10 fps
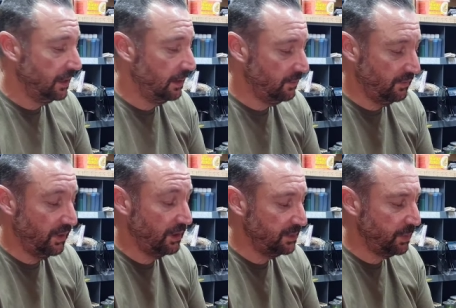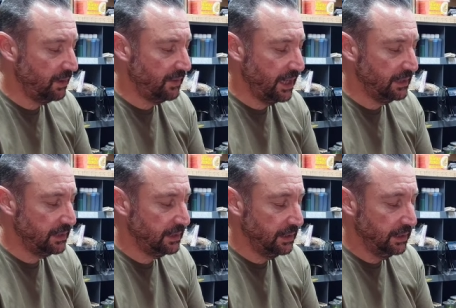um, or varnished both
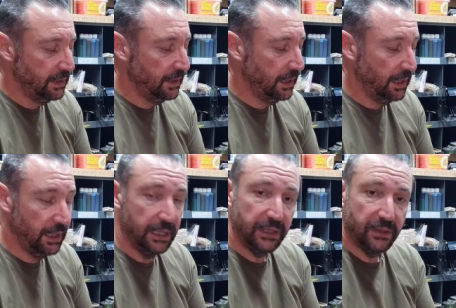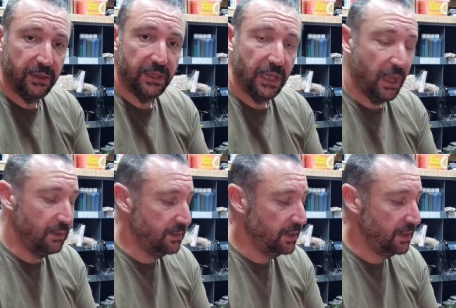ends, uh, and it's good to go.